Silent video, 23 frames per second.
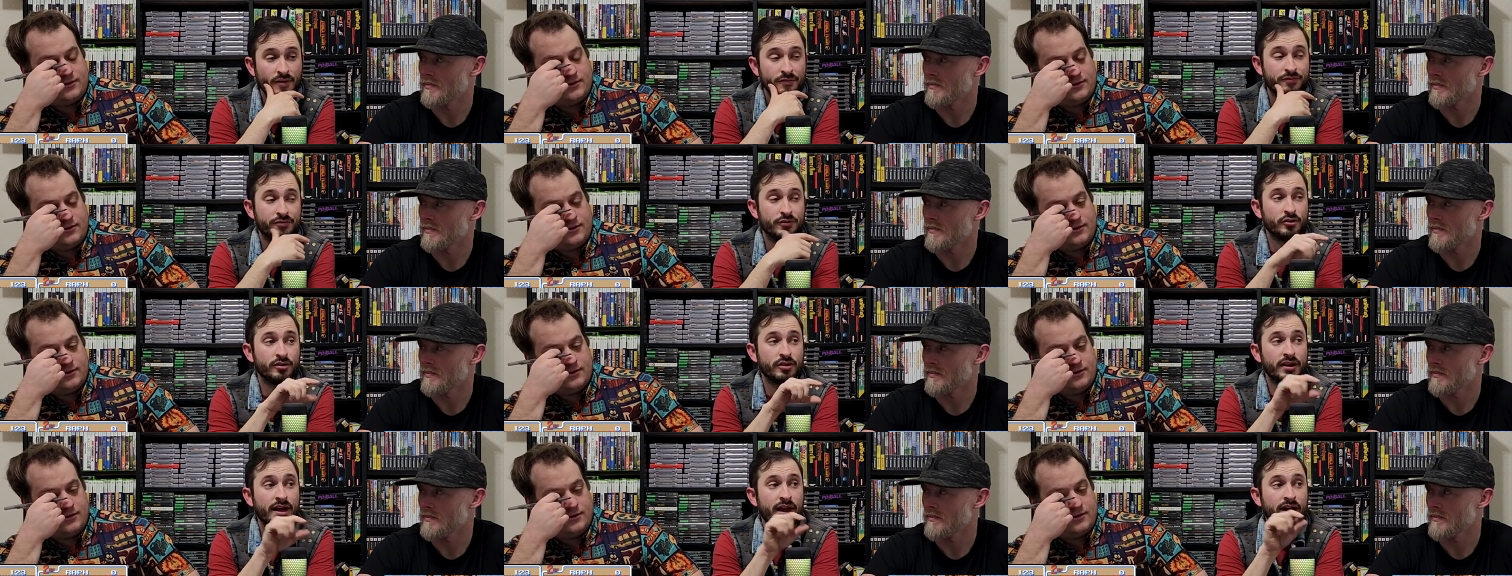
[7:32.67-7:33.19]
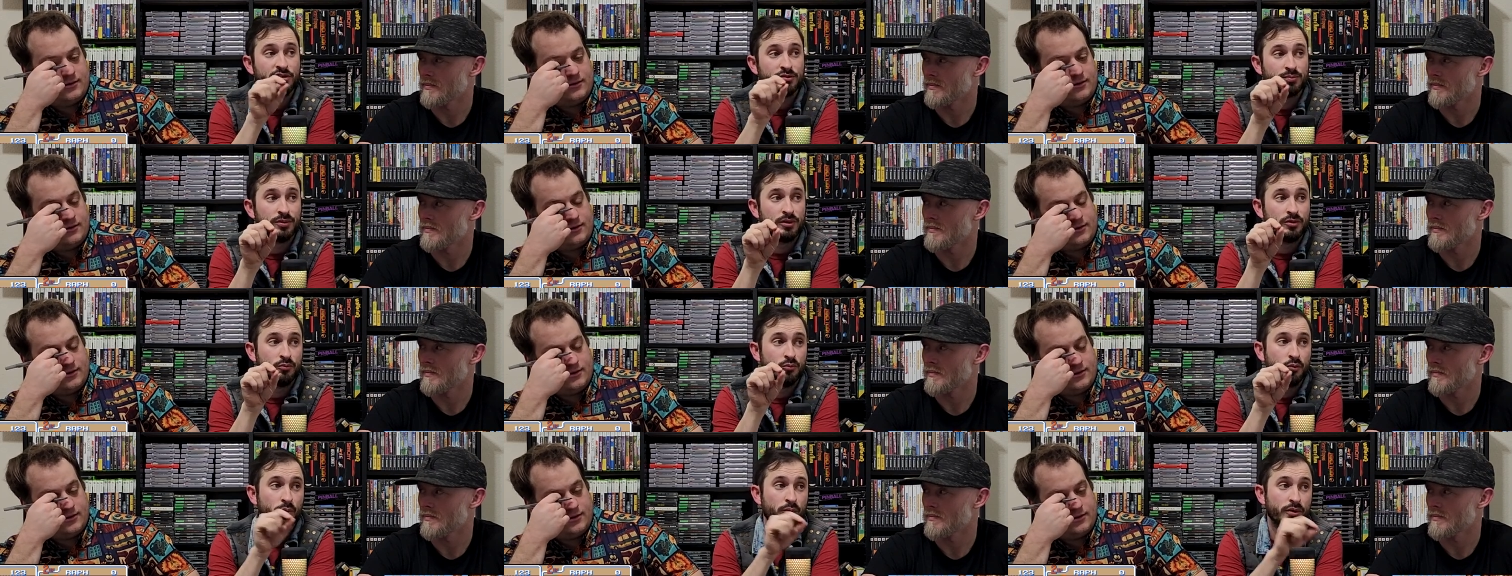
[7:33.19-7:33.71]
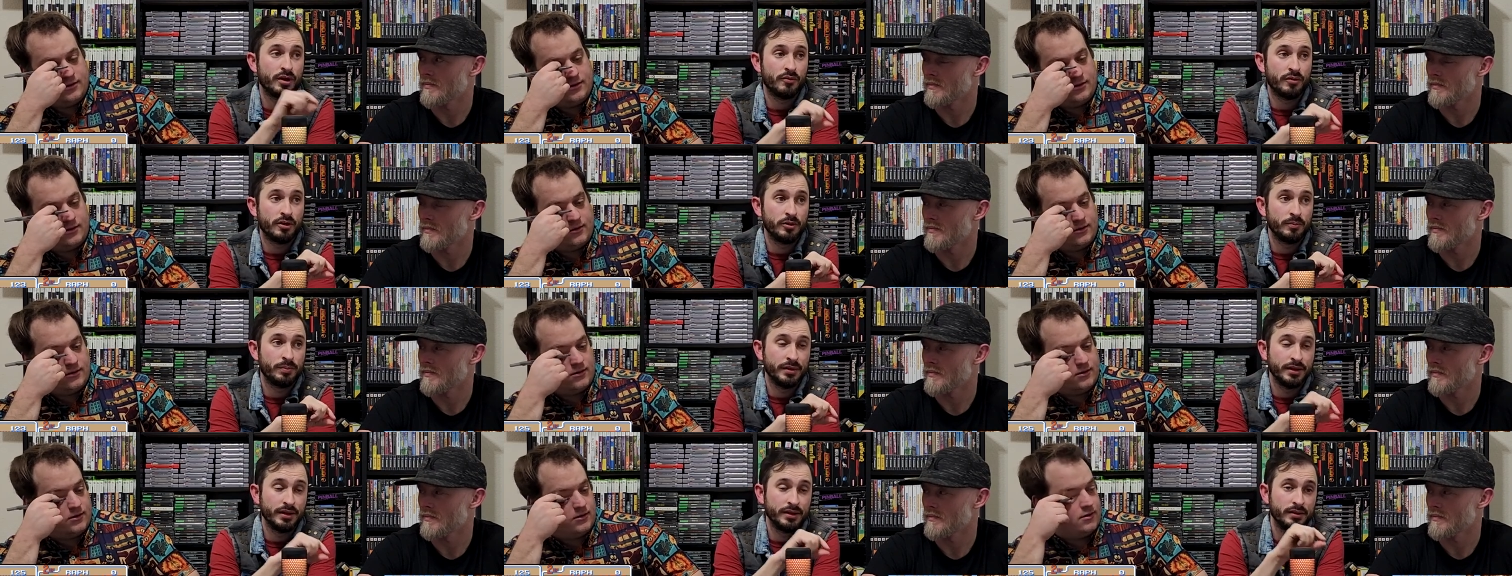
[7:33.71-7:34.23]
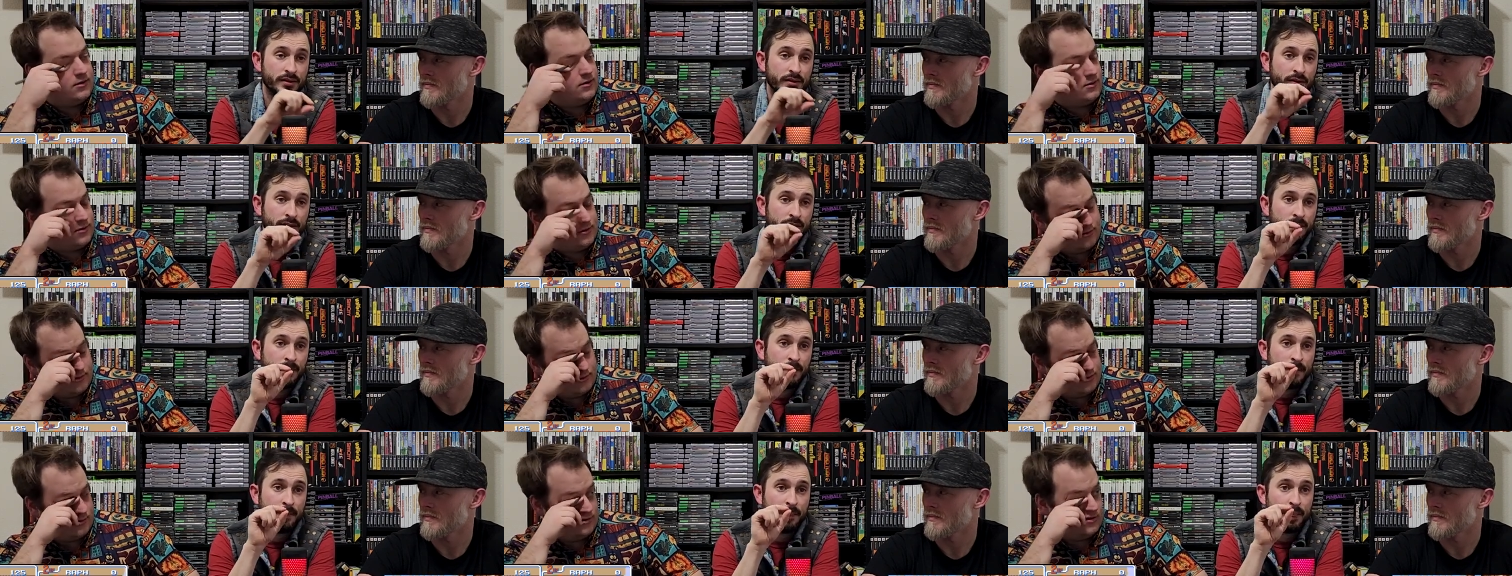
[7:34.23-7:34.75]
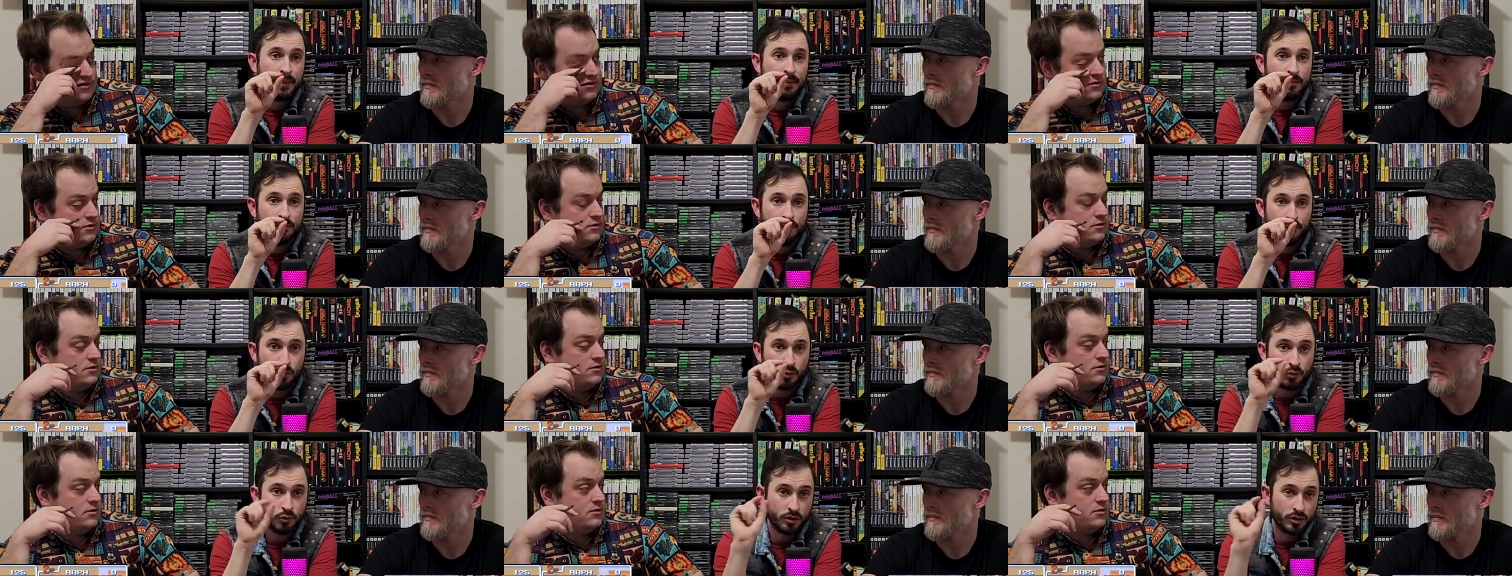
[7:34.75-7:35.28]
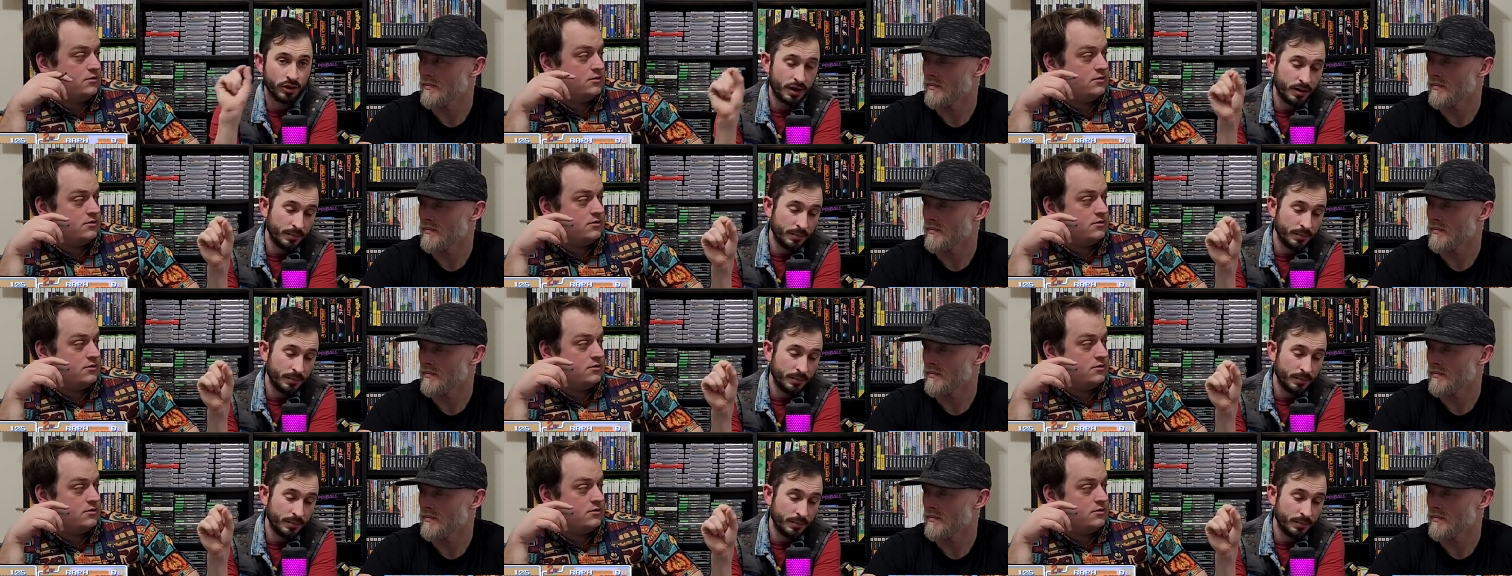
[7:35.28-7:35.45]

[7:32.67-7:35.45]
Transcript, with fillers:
Speaker 1: if you're gonna ask me what would I rather play, Mortal